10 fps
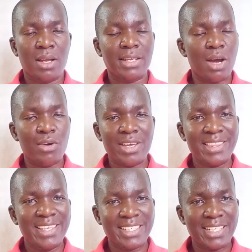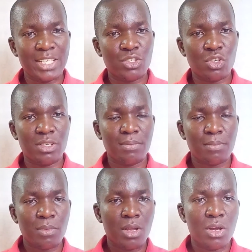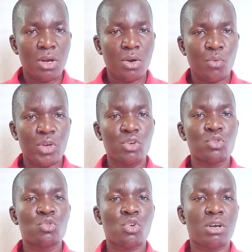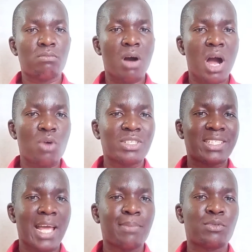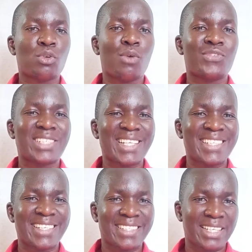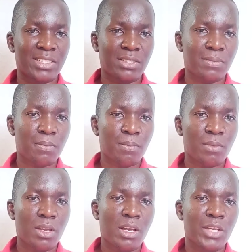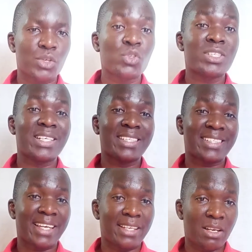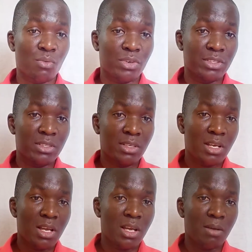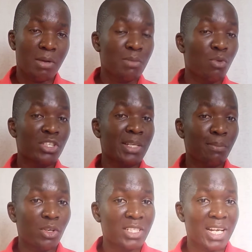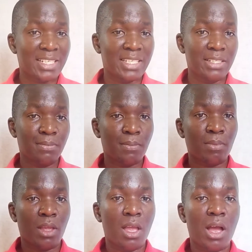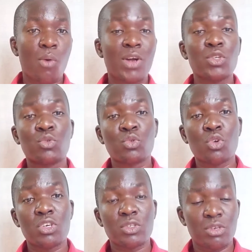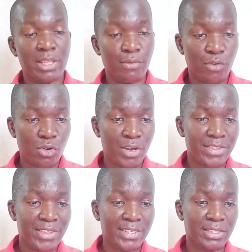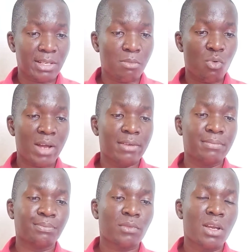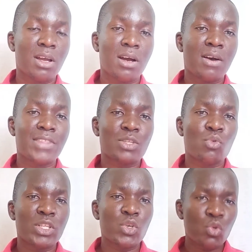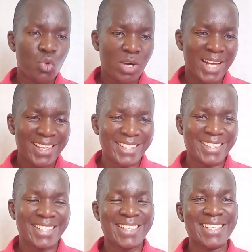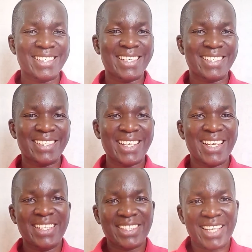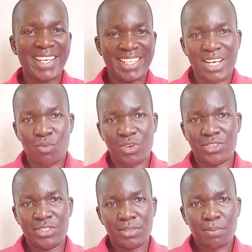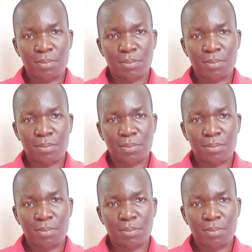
Now, in this lesson, we are going to talk about types of sentences used in sign language. But most importantly, I want you to note on the following things. Number one, that when you look at the sentences in sign language,